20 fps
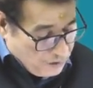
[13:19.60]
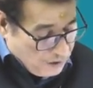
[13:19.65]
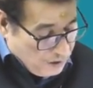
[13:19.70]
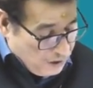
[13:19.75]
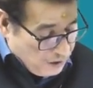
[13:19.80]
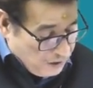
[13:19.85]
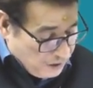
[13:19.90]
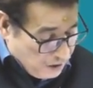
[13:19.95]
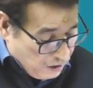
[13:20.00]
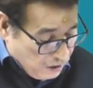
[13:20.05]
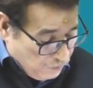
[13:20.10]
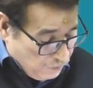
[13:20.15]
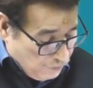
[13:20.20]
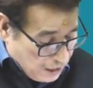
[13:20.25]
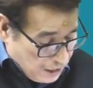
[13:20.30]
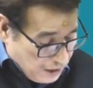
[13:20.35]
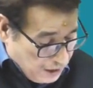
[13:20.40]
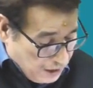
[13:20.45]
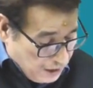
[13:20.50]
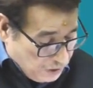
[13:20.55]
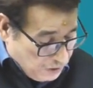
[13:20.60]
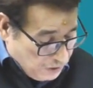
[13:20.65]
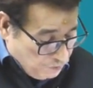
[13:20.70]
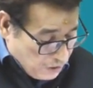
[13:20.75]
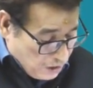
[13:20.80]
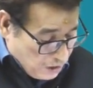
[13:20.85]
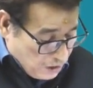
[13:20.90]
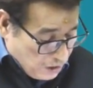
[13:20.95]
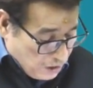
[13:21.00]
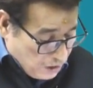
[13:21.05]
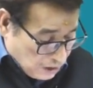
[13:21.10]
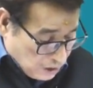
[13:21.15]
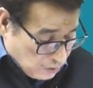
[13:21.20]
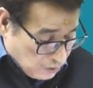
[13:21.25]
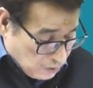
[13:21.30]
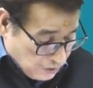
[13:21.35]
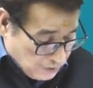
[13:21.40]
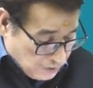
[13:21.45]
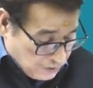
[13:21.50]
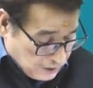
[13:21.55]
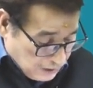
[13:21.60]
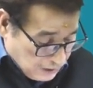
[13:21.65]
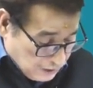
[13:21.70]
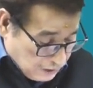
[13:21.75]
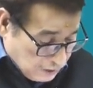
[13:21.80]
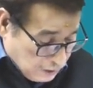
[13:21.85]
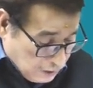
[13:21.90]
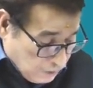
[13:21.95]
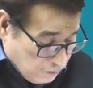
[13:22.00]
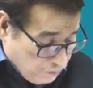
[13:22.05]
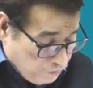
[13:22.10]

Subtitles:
And I will write branch expenses.